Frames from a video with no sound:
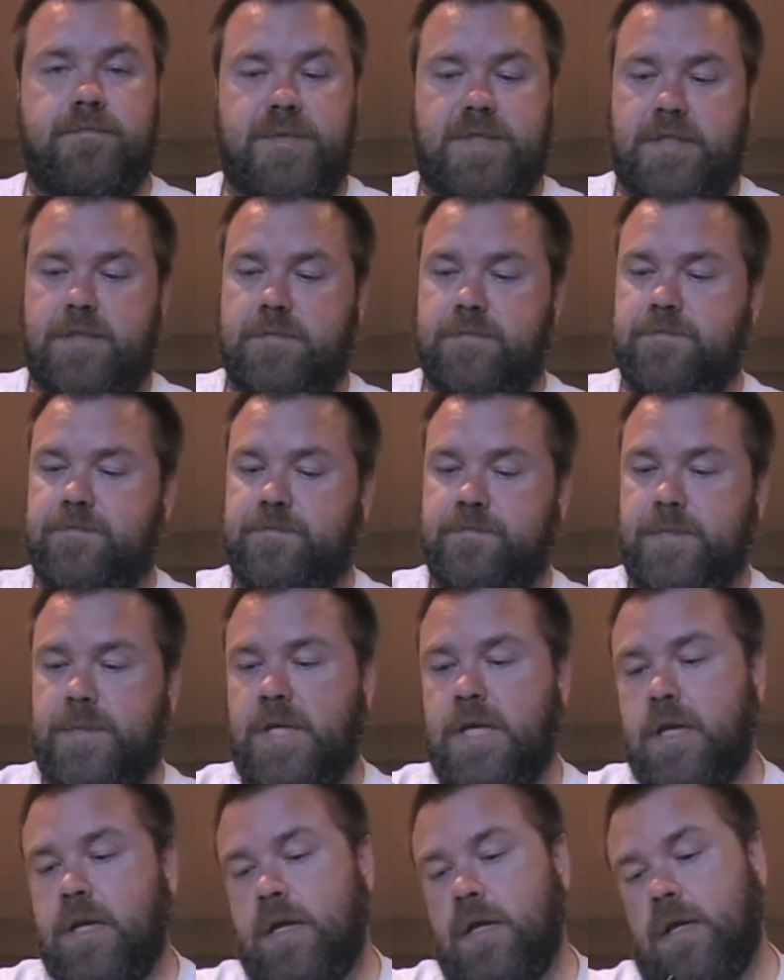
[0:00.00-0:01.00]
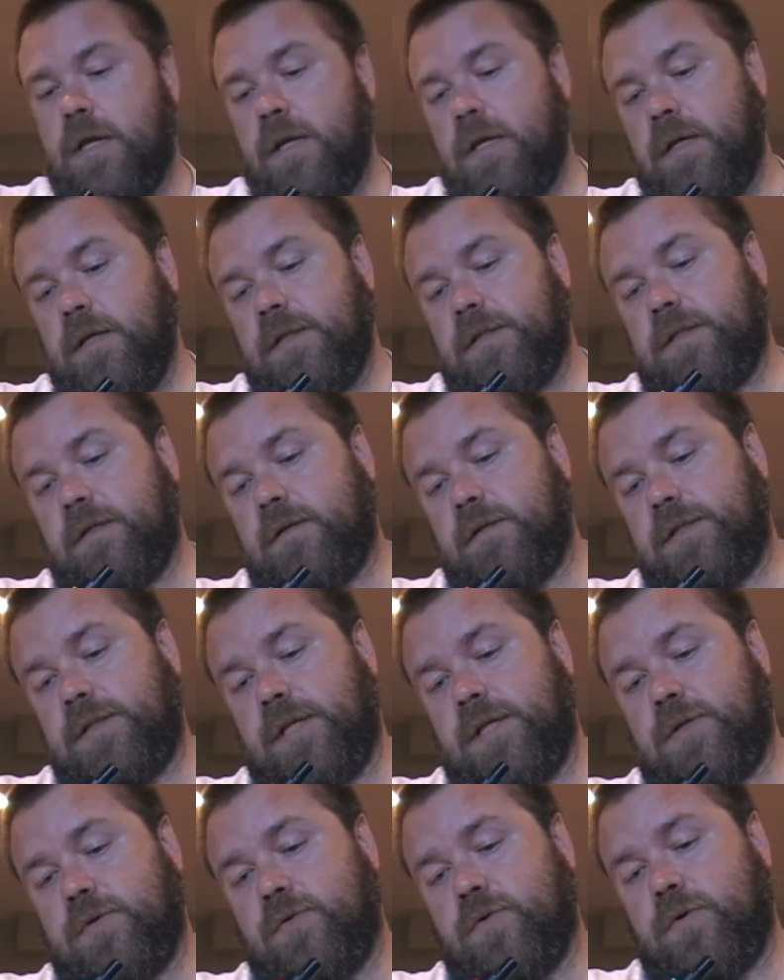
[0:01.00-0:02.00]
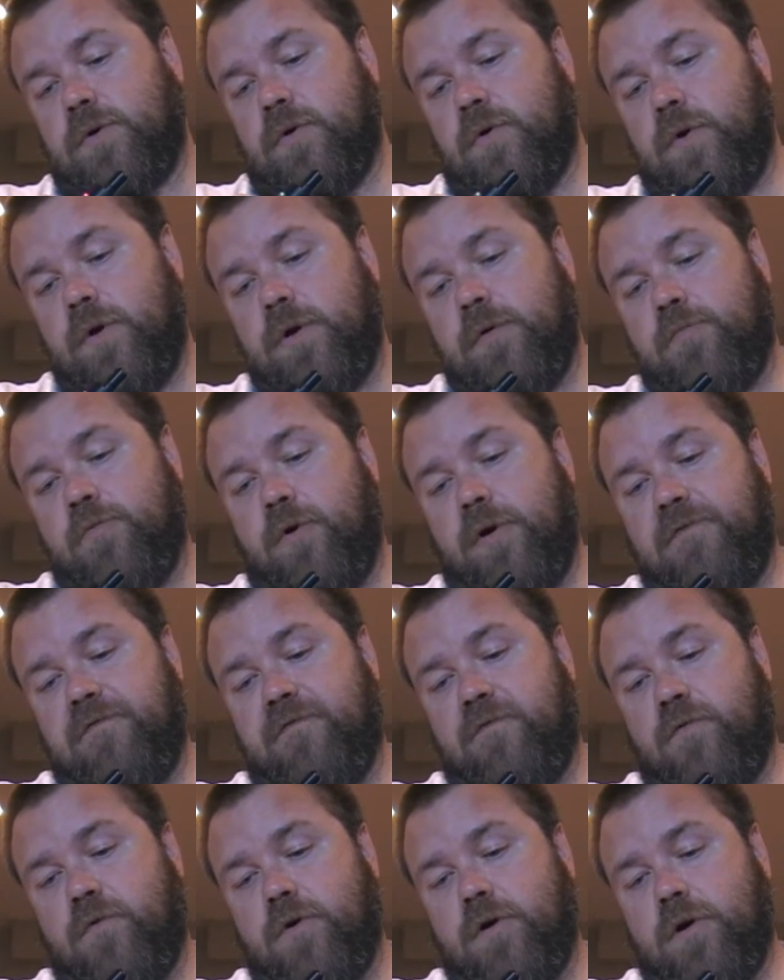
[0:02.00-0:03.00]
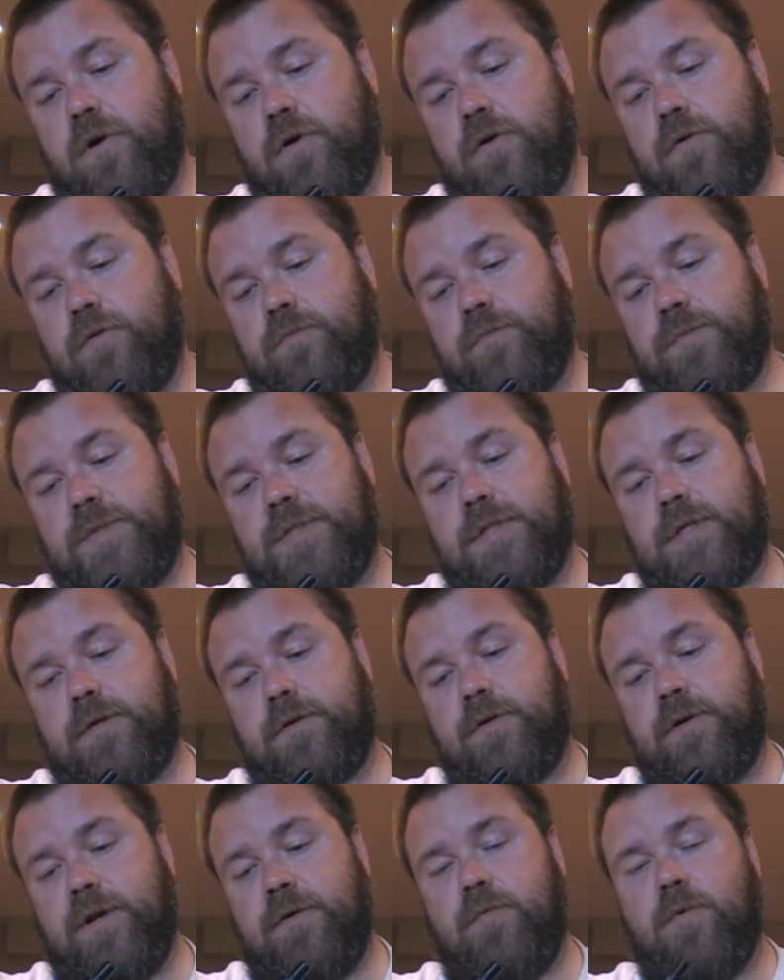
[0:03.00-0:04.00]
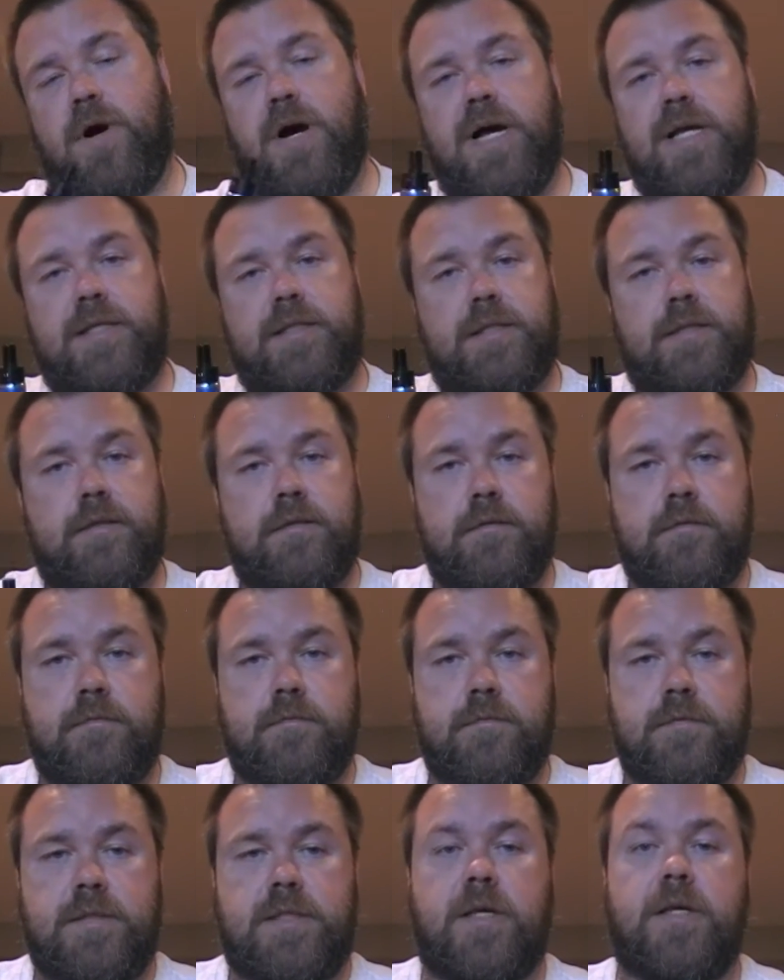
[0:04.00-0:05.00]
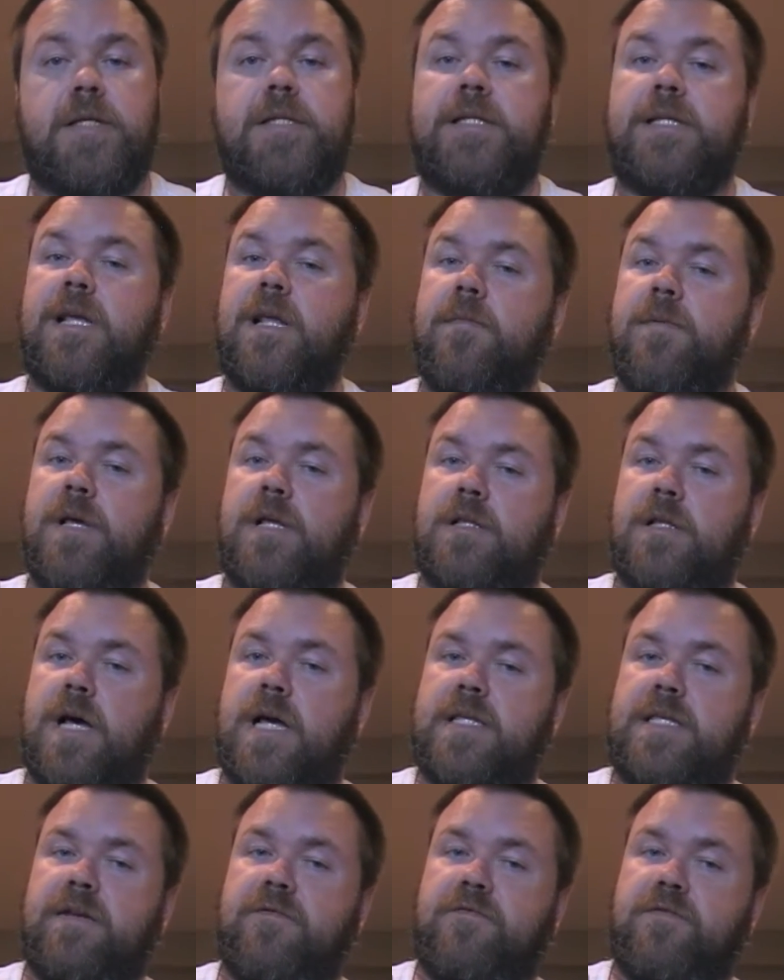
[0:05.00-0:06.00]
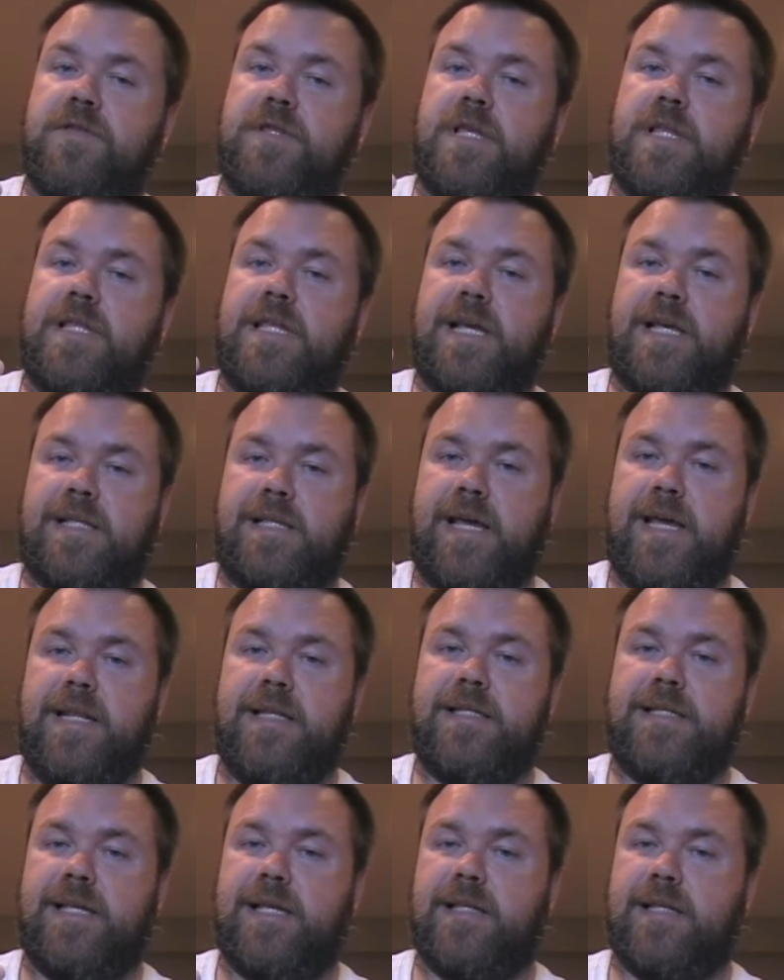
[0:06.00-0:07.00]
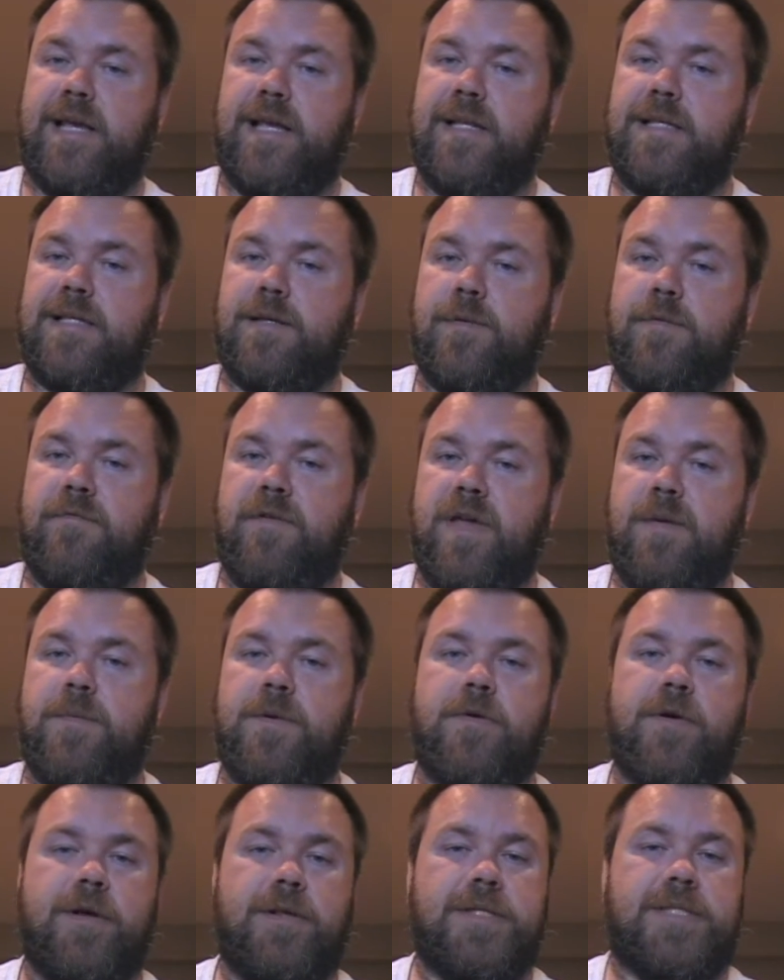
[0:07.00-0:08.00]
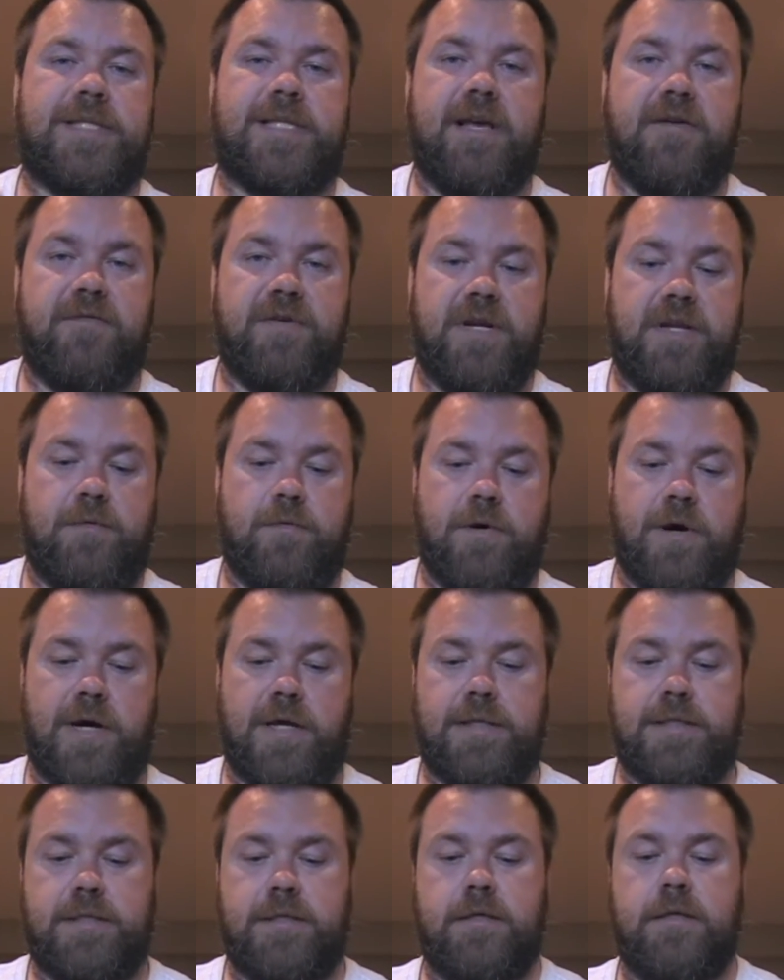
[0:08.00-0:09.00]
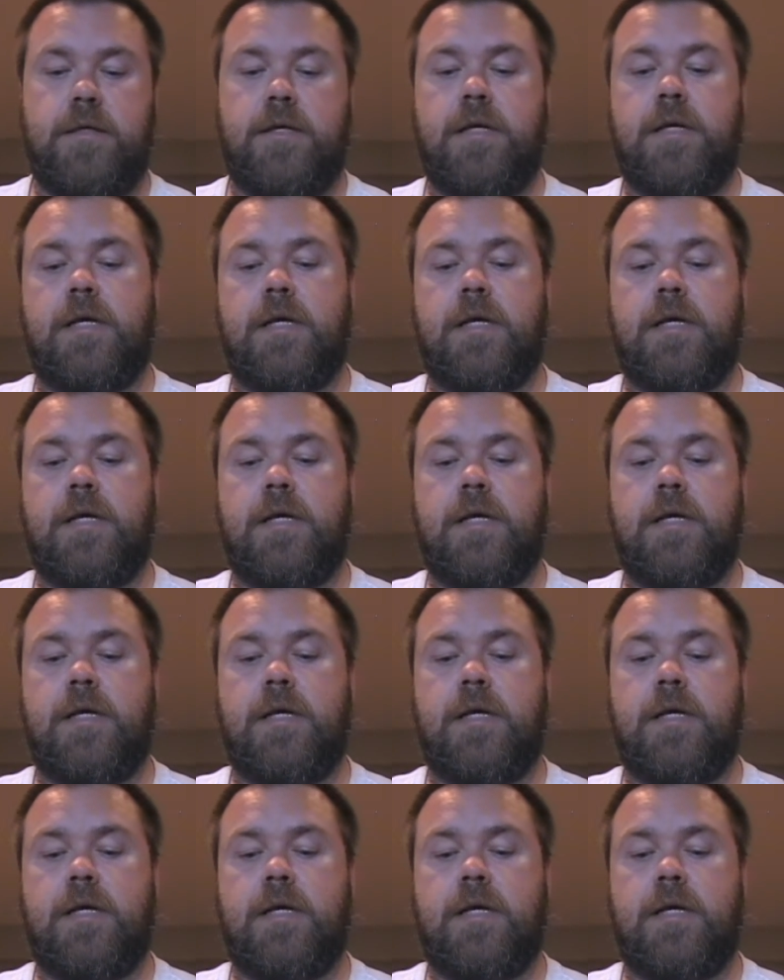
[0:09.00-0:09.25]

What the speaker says: So this is dual coil, 0.4 ohms, 30 watts. So this is going to be a lot different than the Atlantis. The Atlantis I'll be vaping around 70 watts.